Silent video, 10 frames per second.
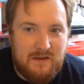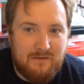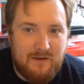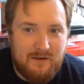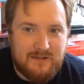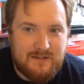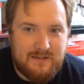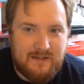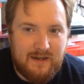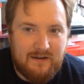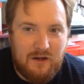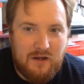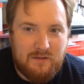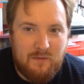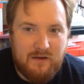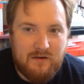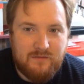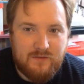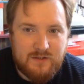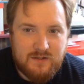curiosity kind of got the better
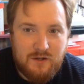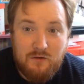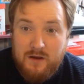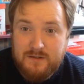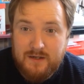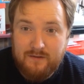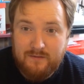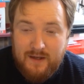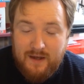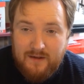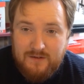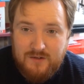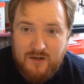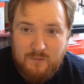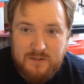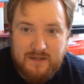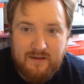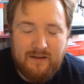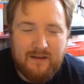of us. Curiosity killed cats, shall we say.